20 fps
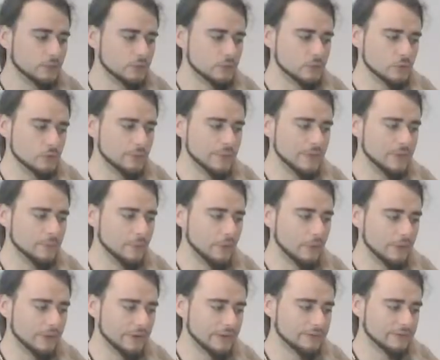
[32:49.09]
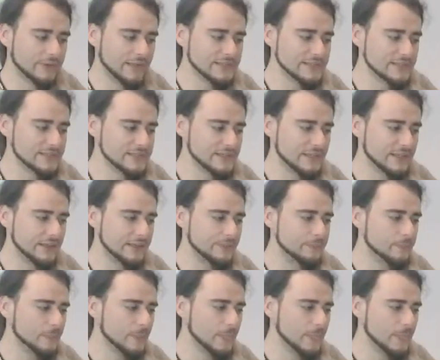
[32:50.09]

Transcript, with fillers: to zoom in more if necessary.